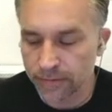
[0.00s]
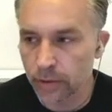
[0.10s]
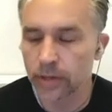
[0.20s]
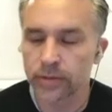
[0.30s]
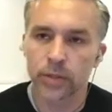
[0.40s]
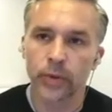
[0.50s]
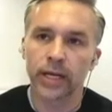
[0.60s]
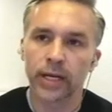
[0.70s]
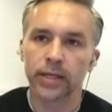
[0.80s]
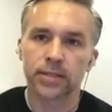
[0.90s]
photo. So we
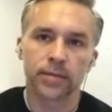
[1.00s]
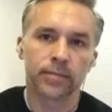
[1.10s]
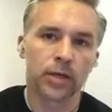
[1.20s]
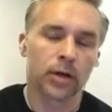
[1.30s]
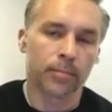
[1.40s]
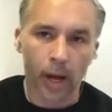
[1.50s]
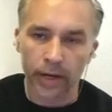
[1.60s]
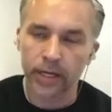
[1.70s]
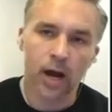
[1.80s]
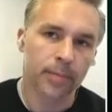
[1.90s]
need some, you know,
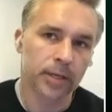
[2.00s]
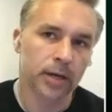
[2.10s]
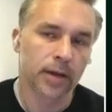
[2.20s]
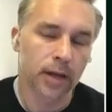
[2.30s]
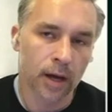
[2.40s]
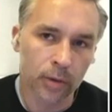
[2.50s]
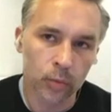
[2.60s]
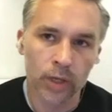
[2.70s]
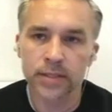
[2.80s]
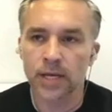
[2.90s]
body copy on, on
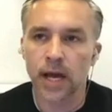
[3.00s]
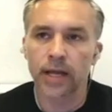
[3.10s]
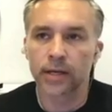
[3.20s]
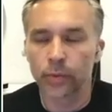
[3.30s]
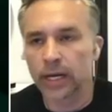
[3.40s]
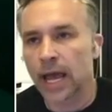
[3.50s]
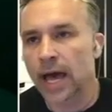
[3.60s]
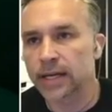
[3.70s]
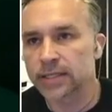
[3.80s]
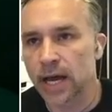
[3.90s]
one side, and we need to
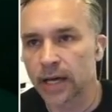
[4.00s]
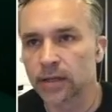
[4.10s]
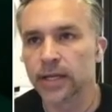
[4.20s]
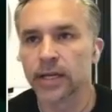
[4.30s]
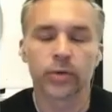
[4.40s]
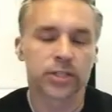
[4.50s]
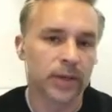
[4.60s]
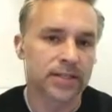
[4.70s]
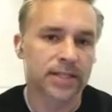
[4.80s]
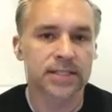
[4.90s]
add a title in, which
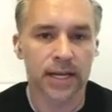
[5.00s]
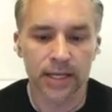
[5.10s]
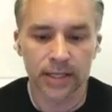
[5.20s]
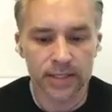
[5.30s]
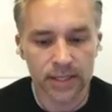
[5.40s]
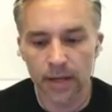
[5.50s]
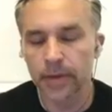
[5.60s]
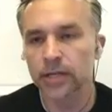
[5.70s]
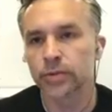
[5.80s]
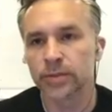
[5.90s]
means extending this
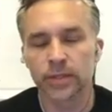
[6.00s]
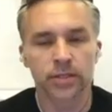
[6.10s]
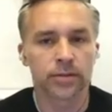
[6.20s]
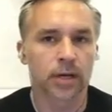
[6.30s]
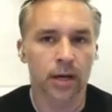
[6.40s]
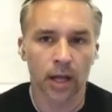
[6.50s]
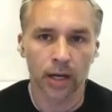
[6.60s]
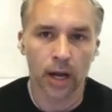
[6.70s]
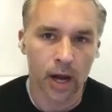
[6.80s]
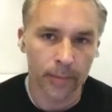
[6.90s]
image, which means doing a
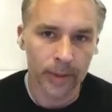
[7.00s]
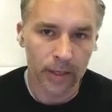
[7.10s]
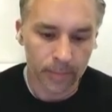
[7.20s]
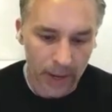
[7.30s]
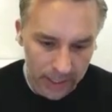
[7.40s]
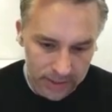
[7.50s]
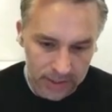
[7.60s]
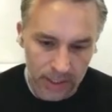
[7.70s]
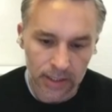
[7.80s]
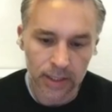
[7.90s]
lot of copy and
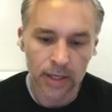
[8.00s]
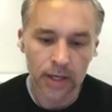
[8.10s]
pasting,